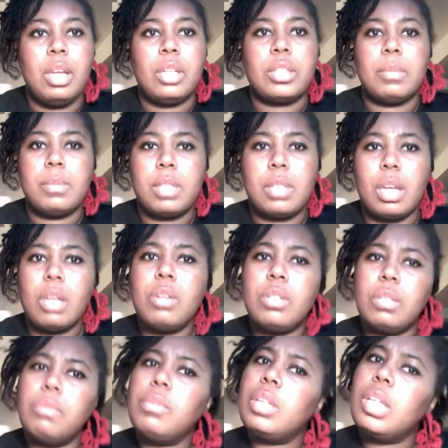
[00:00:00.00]
she was like, you
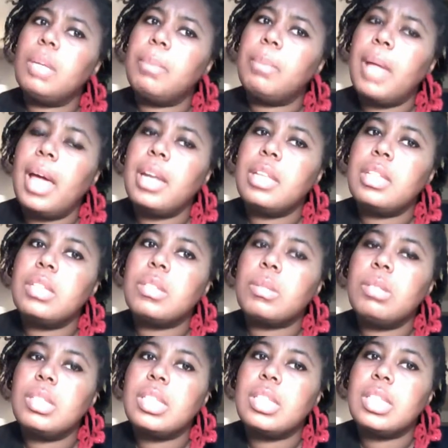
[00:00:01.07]
should really apply to this
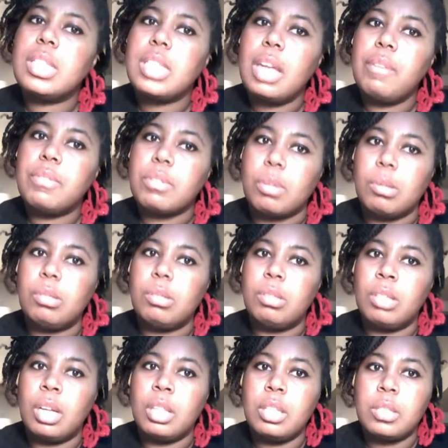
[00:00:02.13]
school as a safe school.
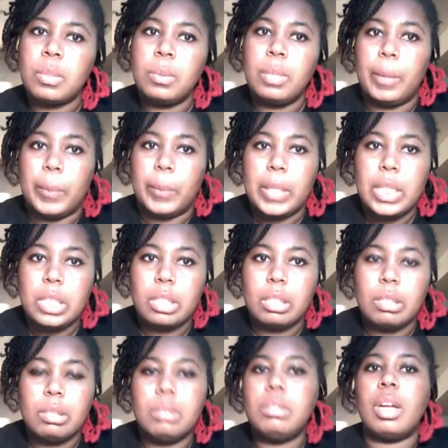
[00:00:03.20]
And the school I went
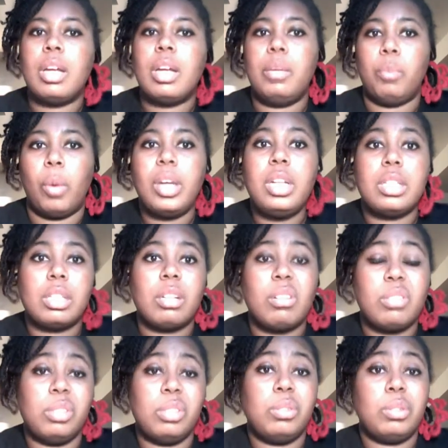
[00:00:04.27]
to and wanted to
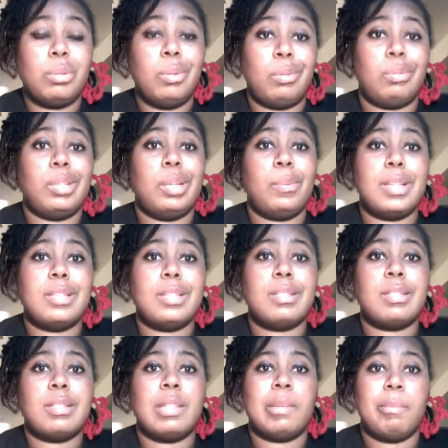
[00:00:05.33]
go to, truthfully, was